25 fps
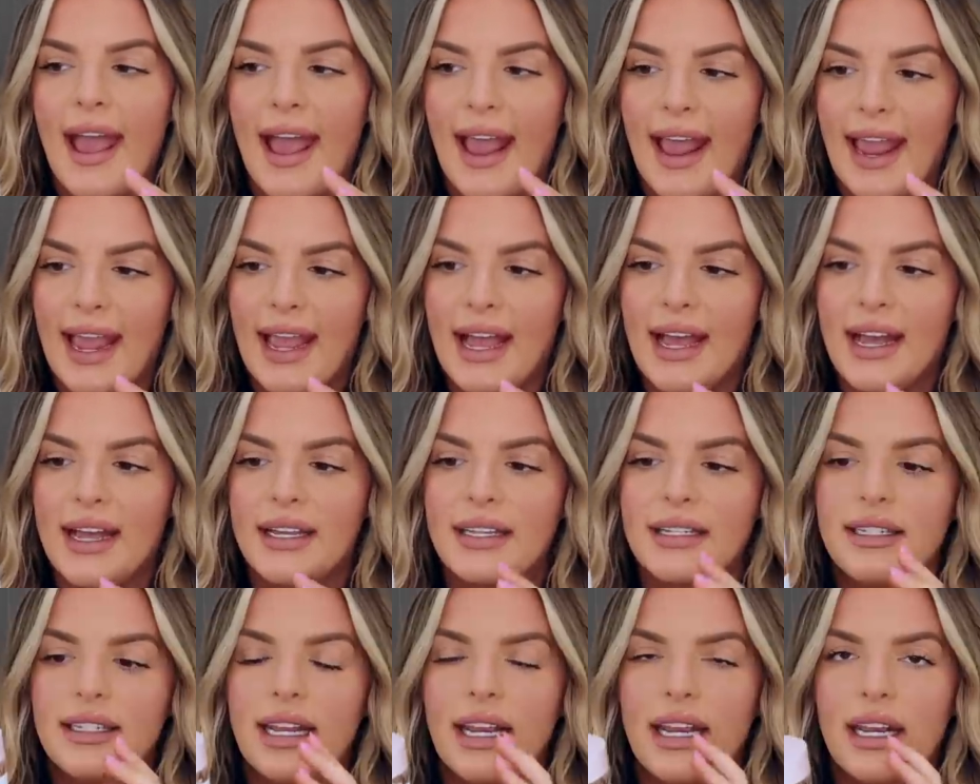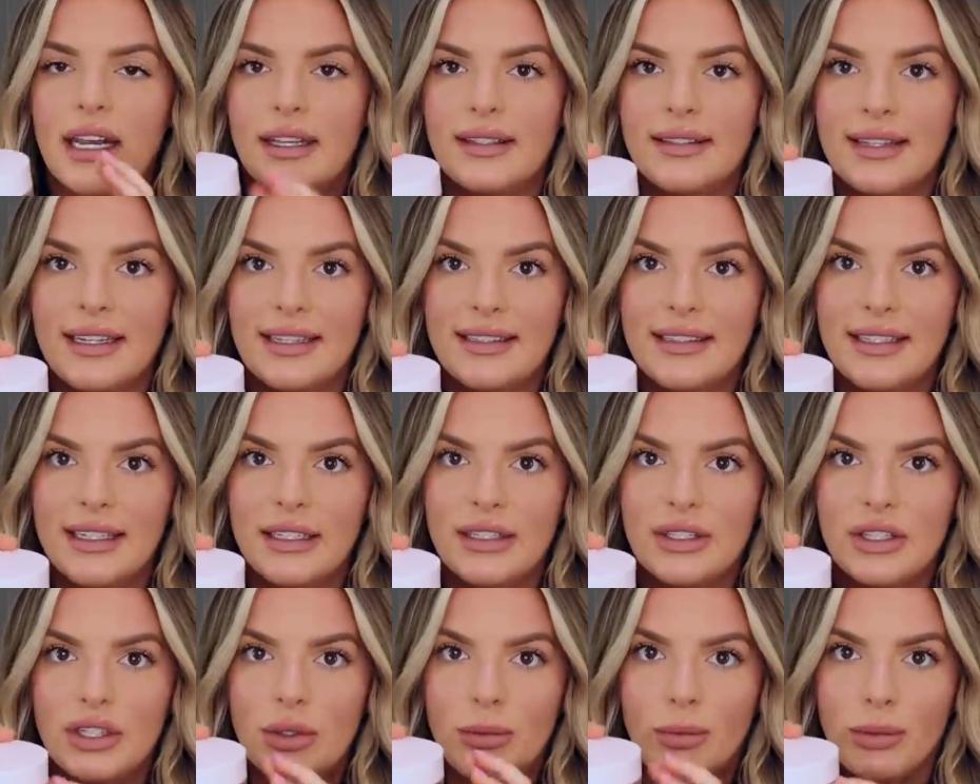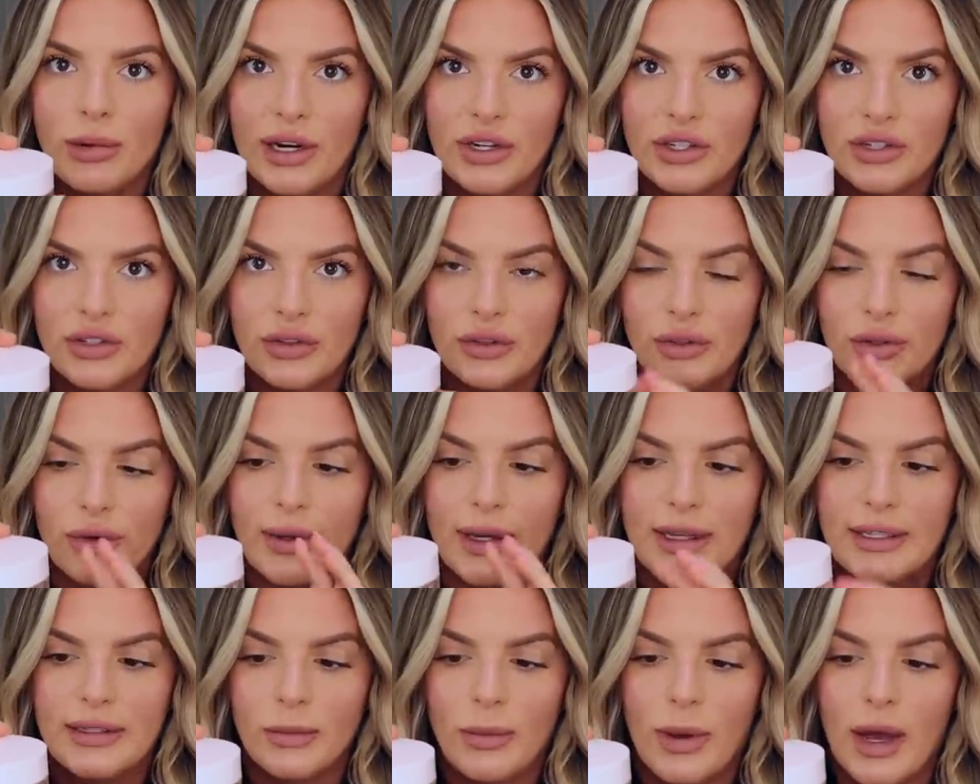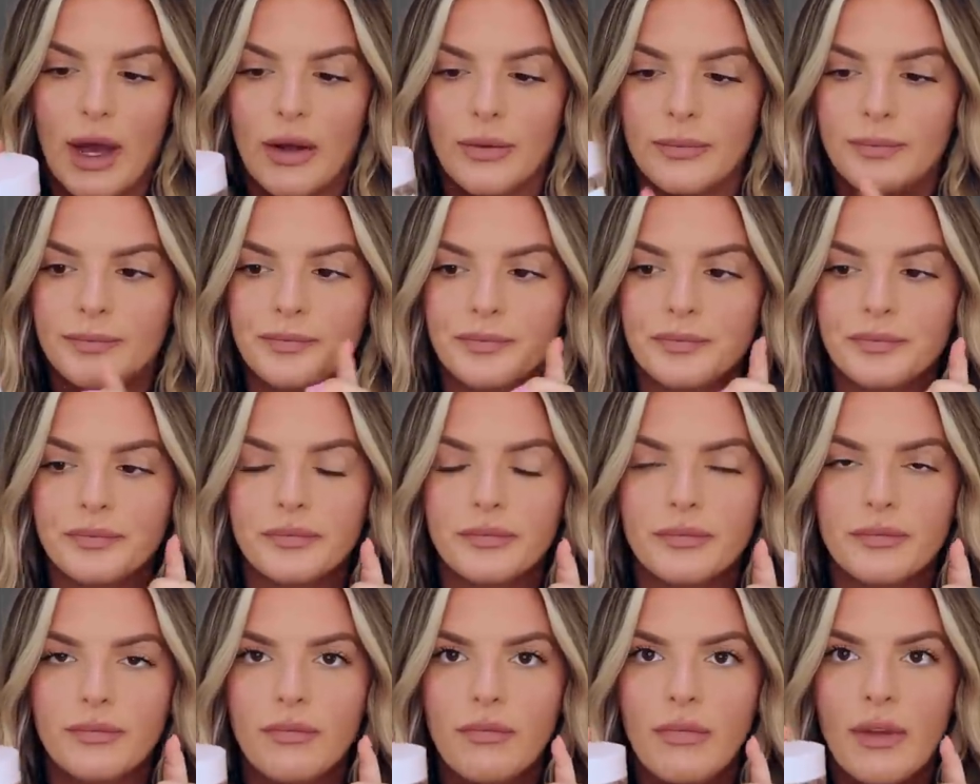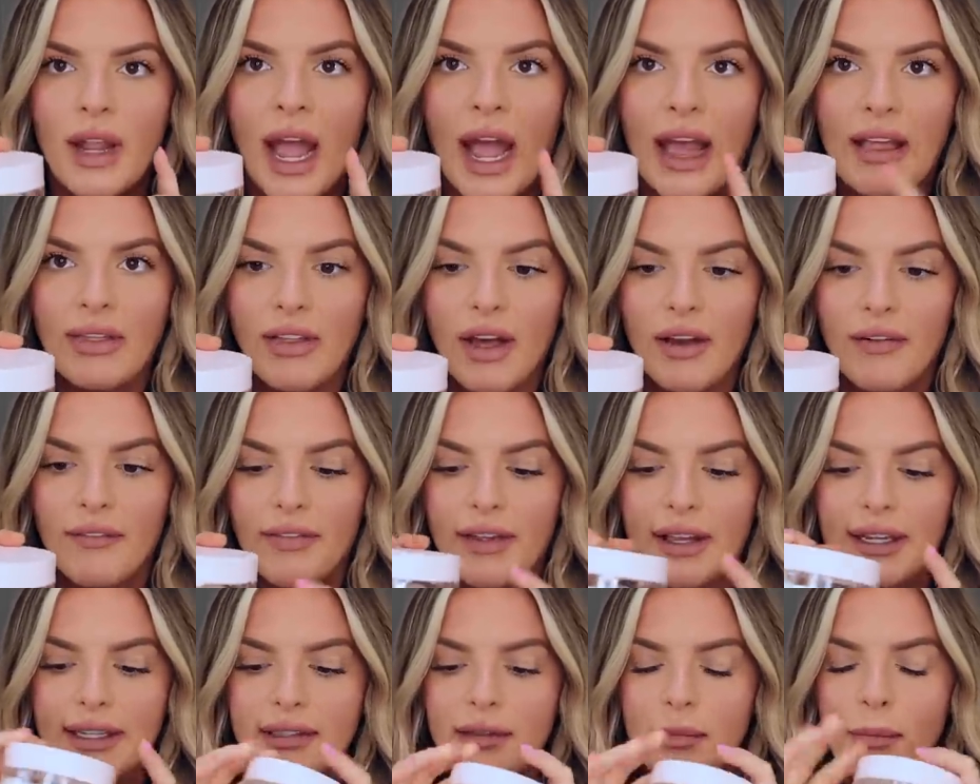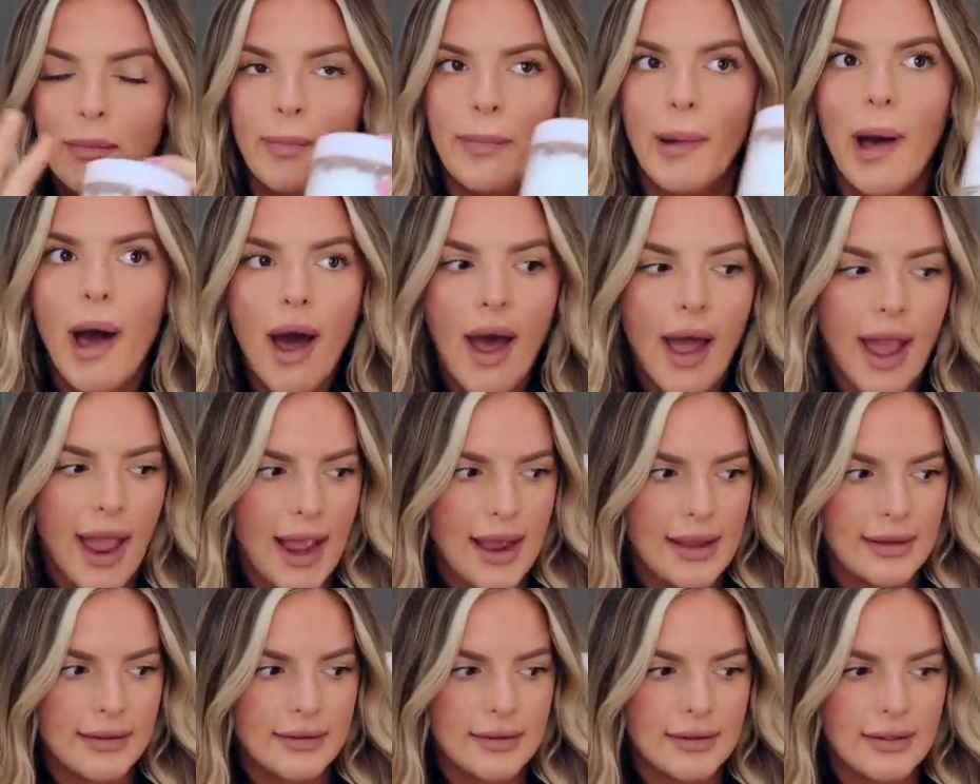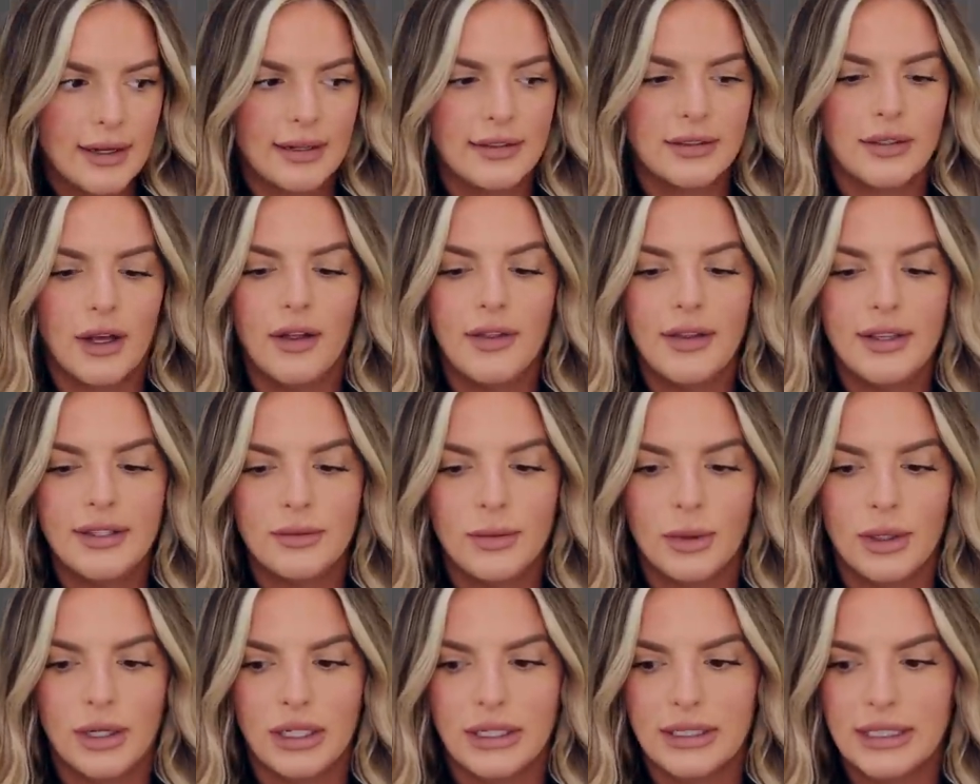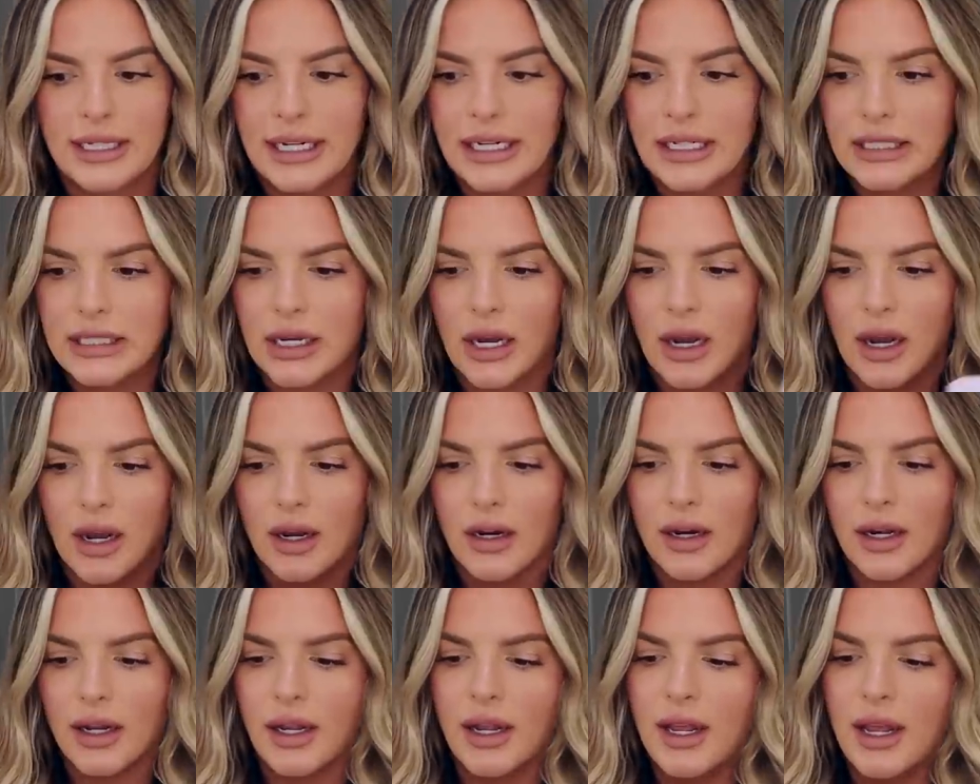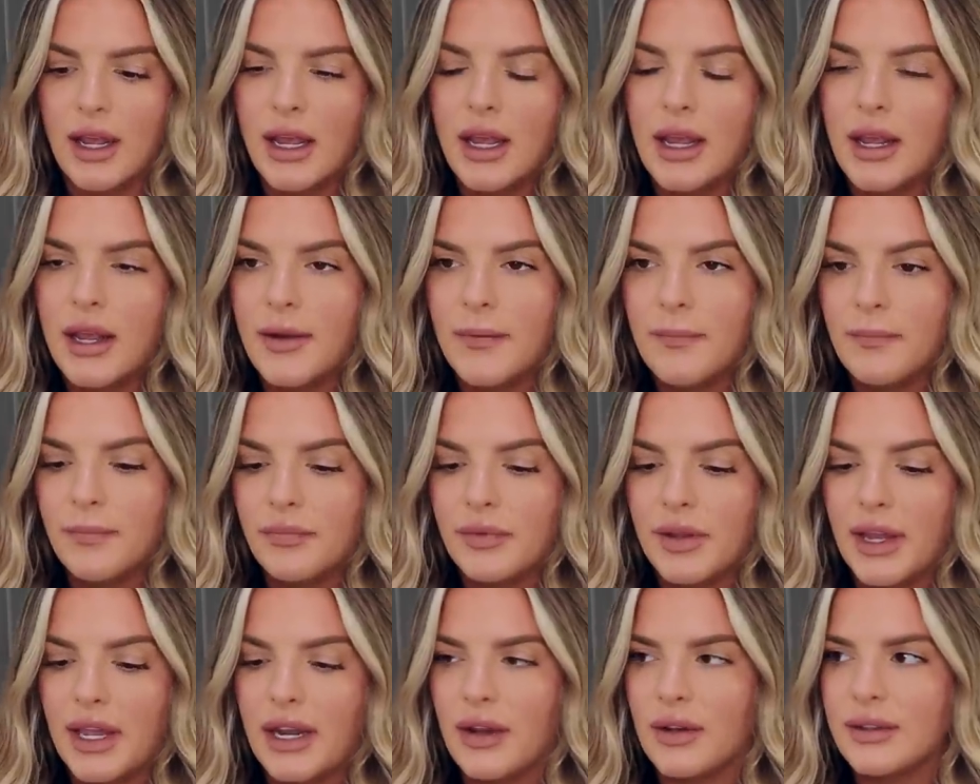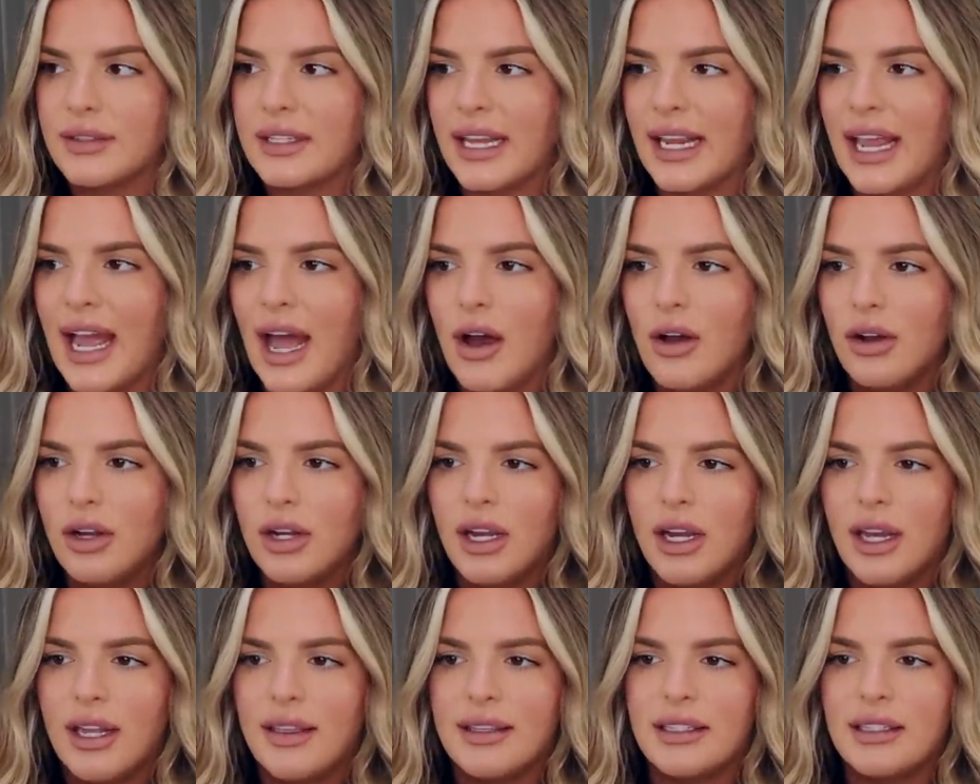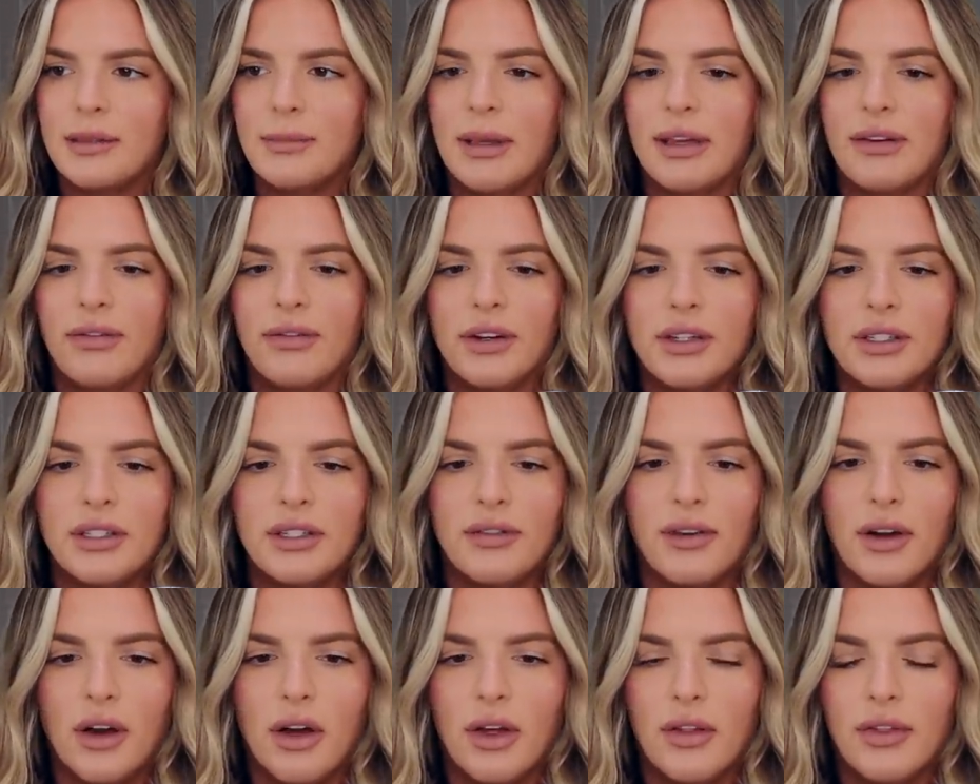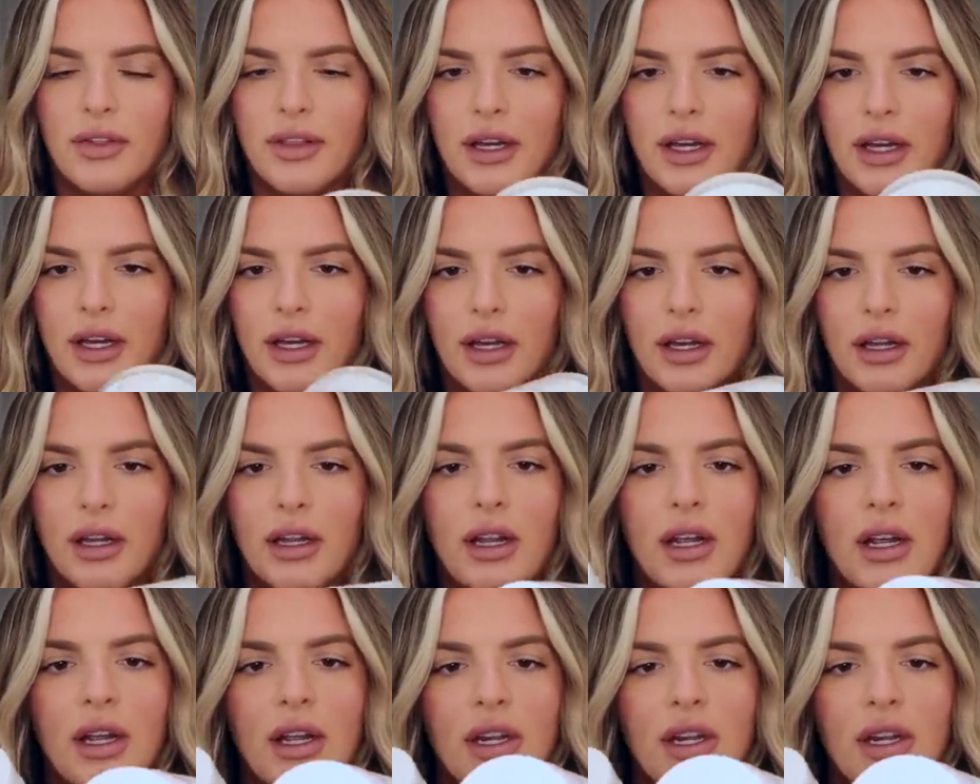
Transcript: and it is easy to brush through as well. I love this, but I saw this one on TikTok and I was like, how can this be? First of all, the